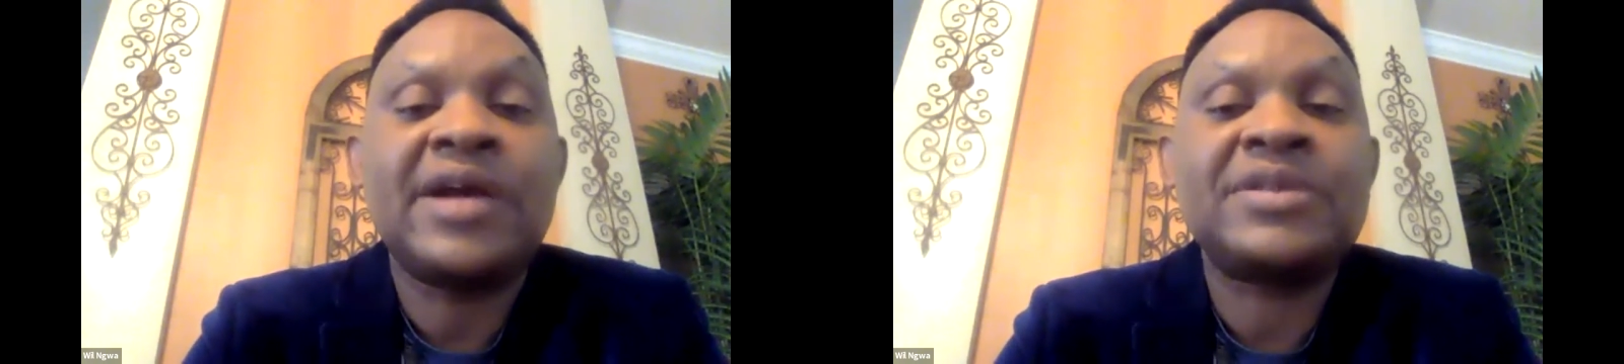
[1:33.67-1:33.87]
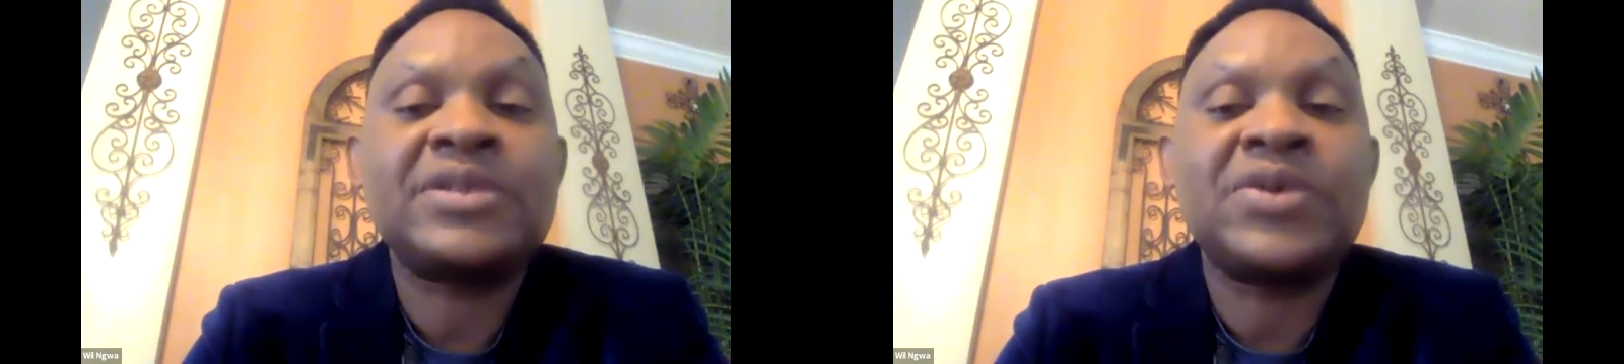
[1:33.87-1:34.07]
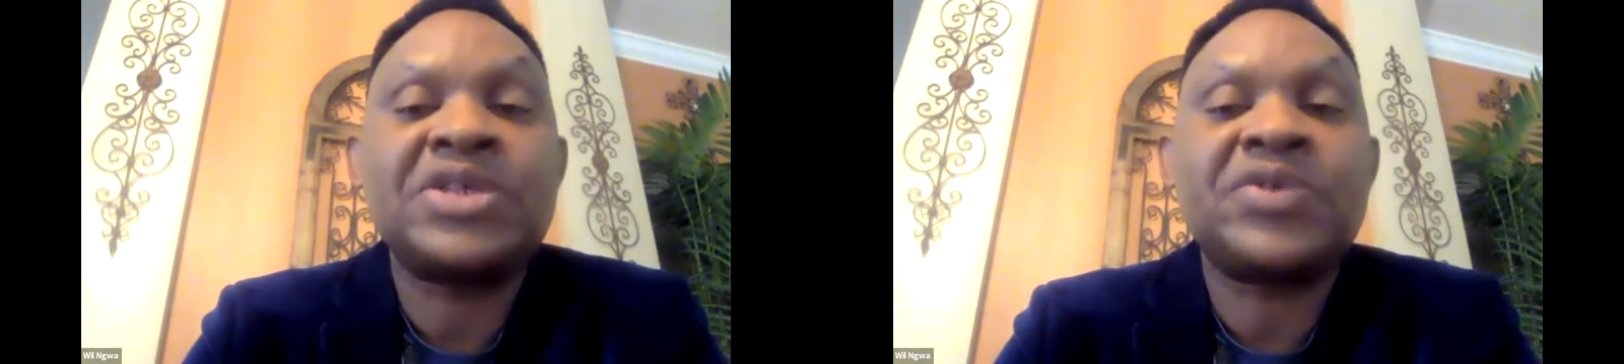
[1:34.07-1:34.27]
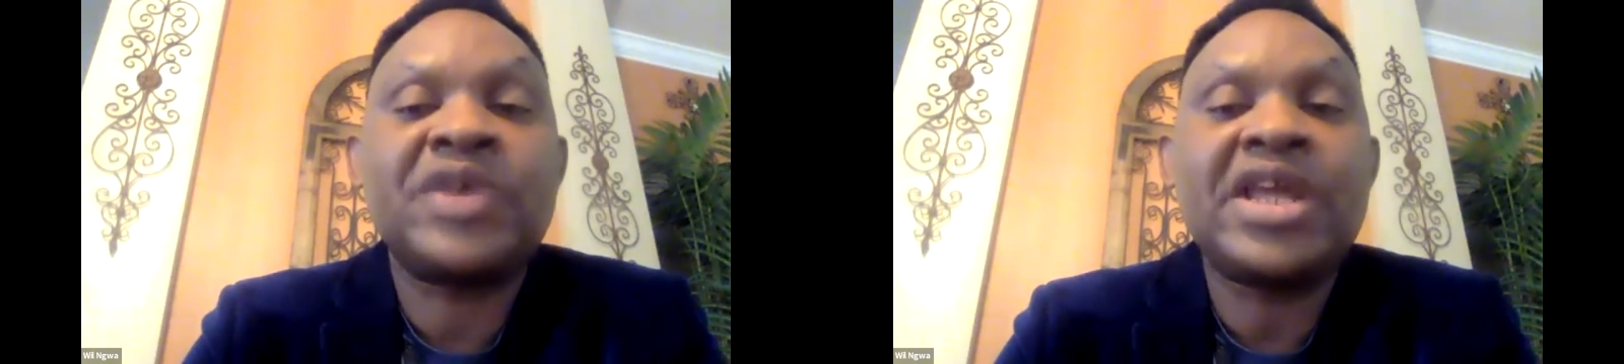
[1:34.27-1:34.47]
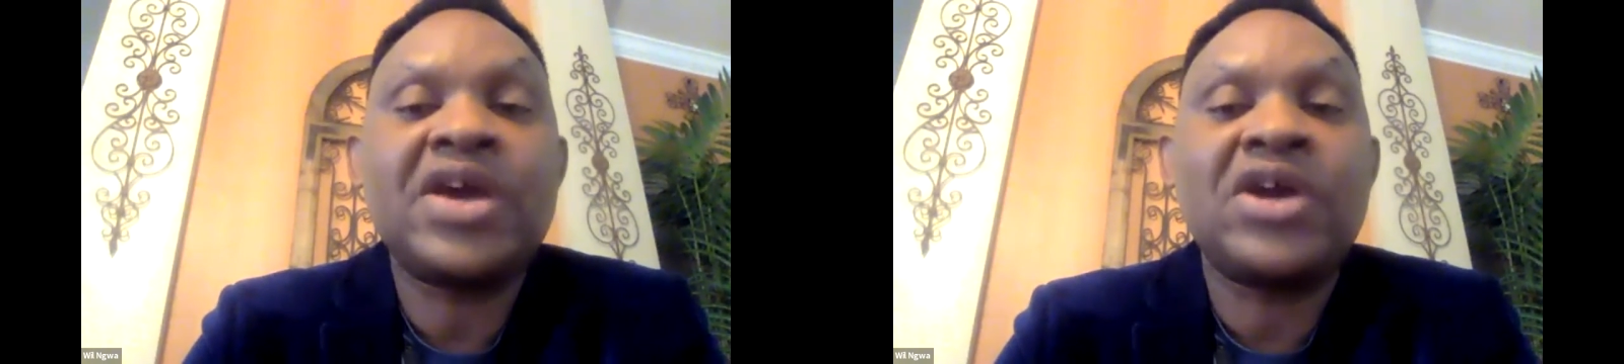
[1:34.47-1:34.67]
So it's
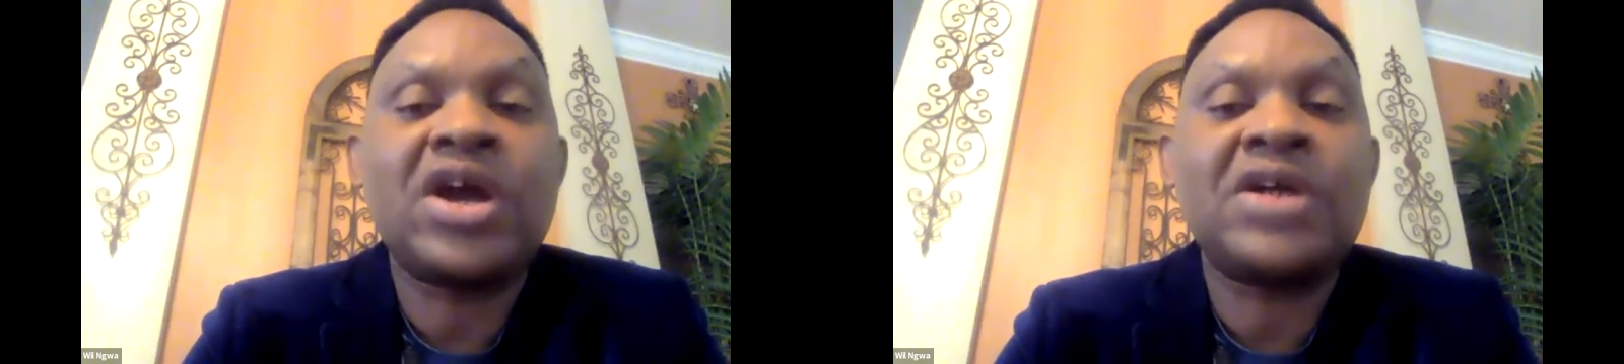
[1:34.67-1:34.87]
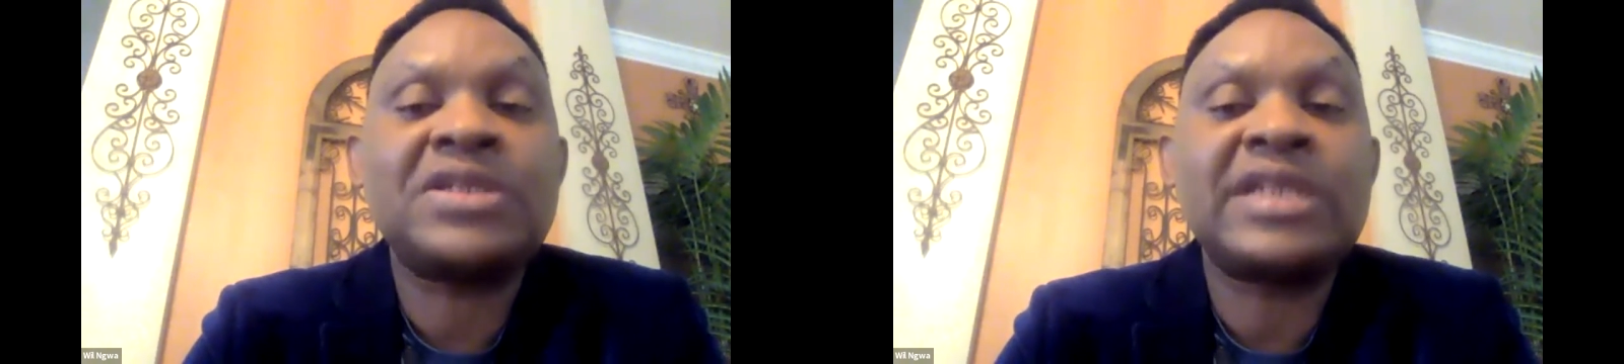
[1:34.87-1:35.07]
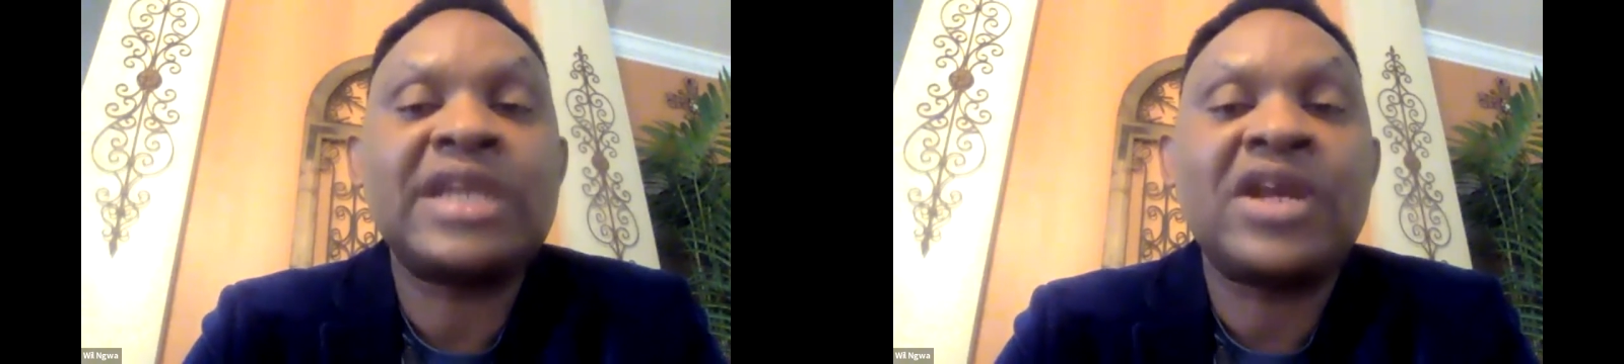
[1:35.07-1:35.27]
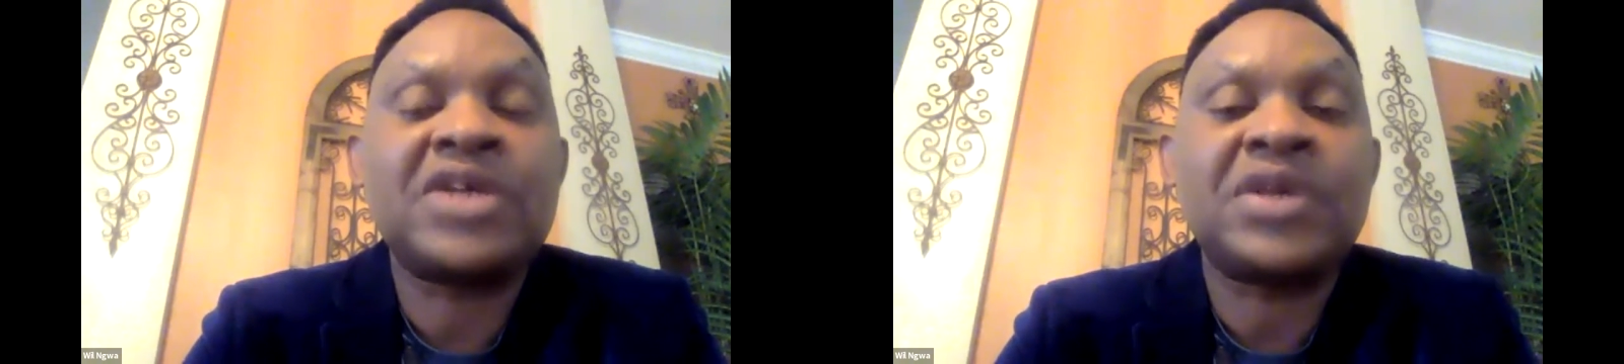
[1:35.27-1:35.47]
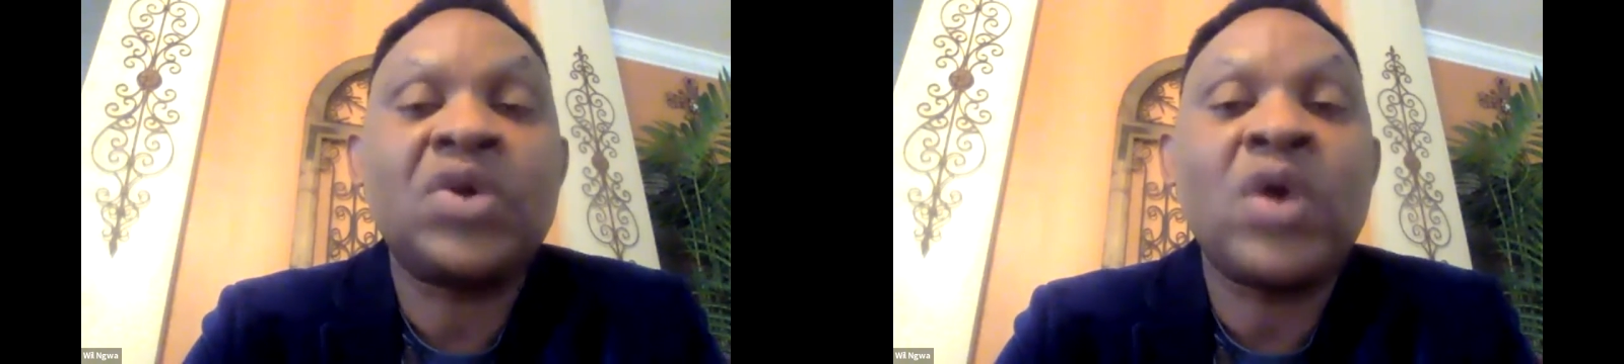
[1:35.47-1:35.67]
really on us now, and
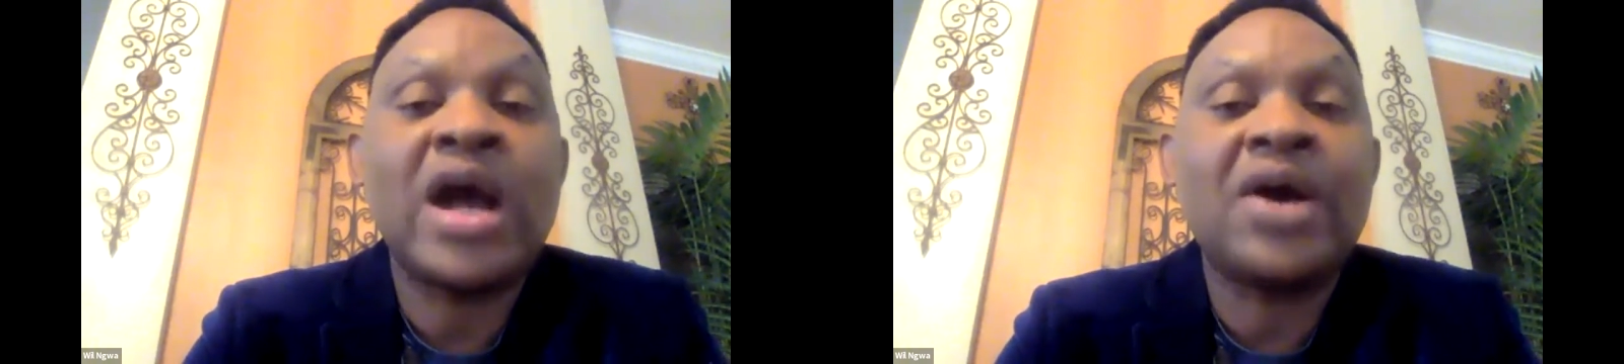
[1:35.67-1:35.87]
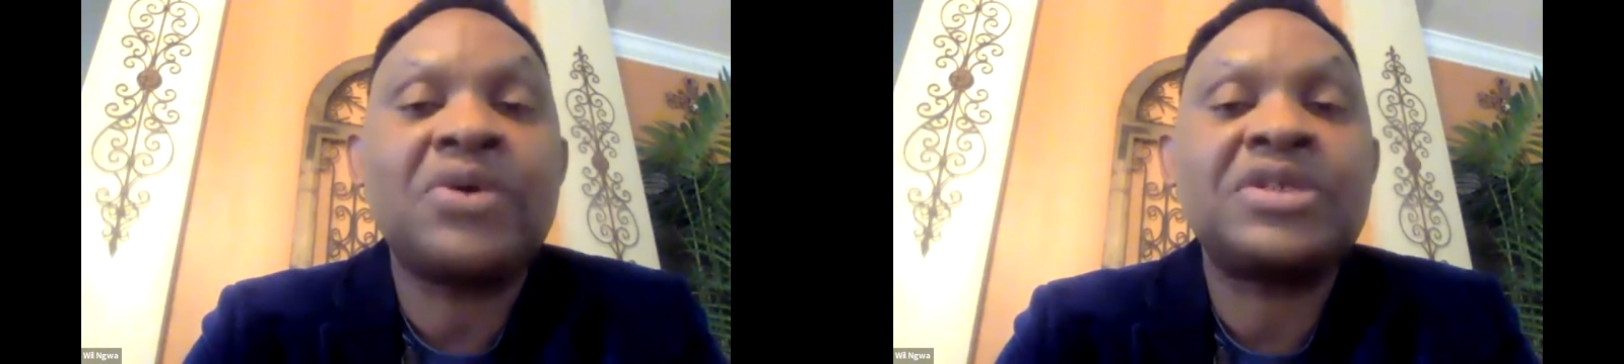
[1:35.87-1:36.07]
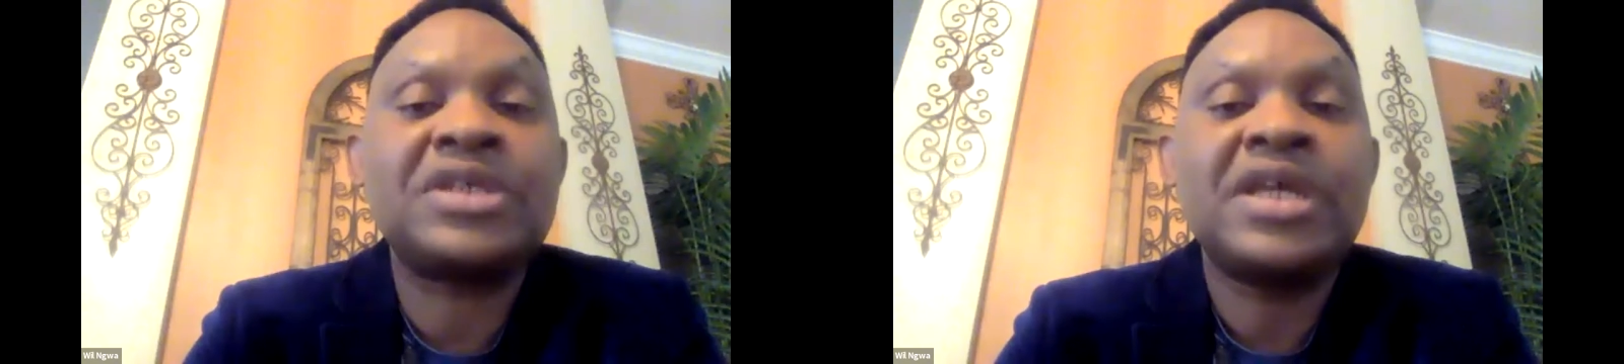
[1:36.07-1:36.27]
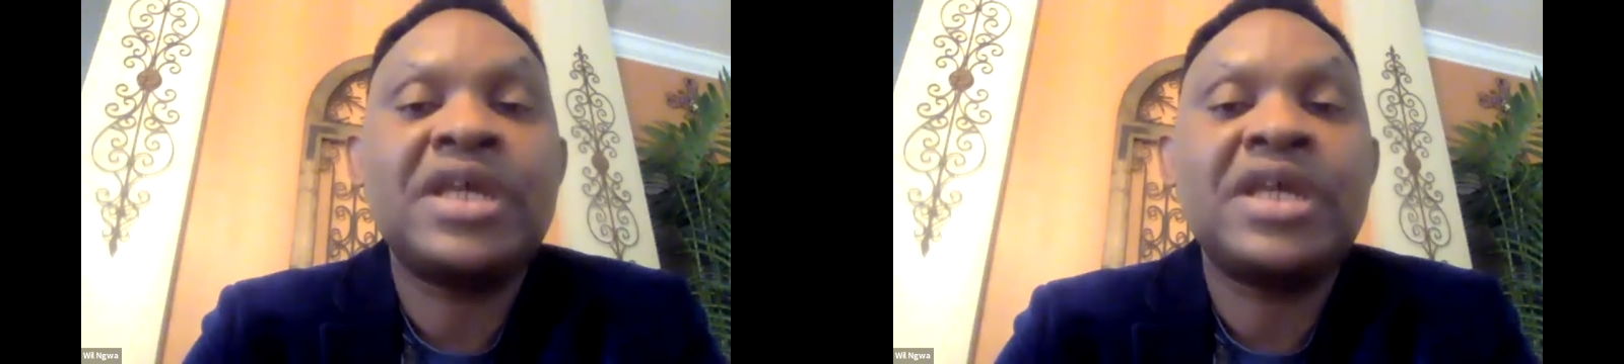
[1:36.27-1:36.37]
as we go out,